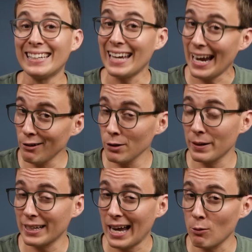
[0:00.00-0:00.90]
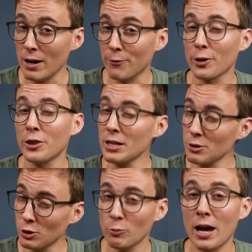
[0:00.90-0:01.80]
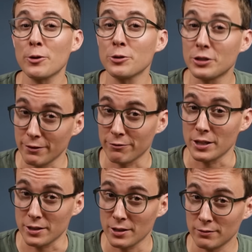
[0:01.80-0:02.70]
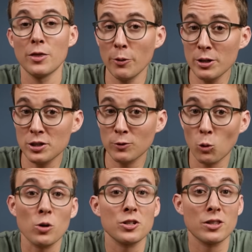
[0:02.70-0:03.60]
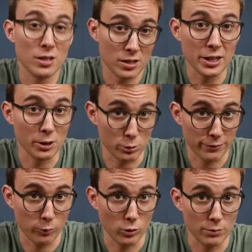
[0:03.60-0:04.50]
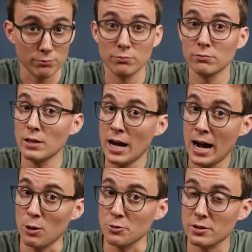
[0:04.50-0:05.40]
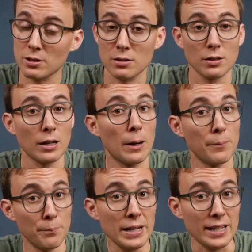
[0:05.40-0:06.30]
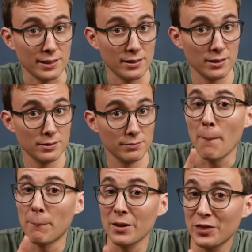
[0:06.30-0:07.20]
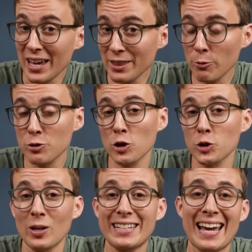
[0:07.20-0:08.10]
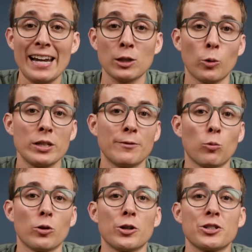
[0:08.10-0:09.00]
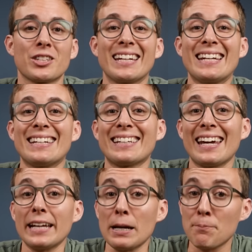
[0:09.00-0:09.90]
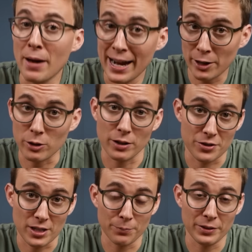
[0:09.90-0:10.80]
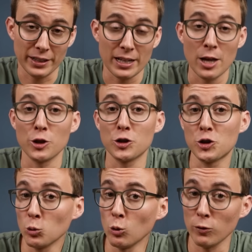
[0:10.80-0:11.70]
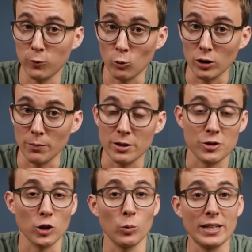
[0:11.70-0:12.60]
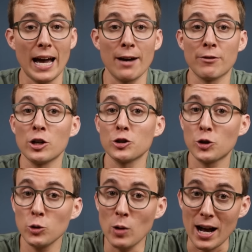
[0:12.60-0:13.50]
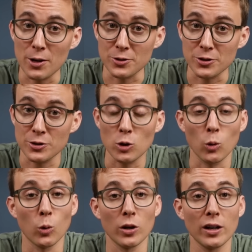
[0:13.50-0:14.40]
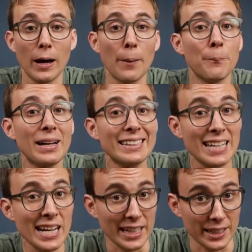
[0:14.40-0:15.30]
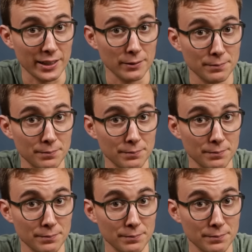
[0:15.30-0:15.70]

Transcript: In Arabic, however, things are rather different. There is, of course, the singular form, house, beit. But then there is also a category of words that indicate a pair of something, the dual form. So we have 2 houses, or beitin.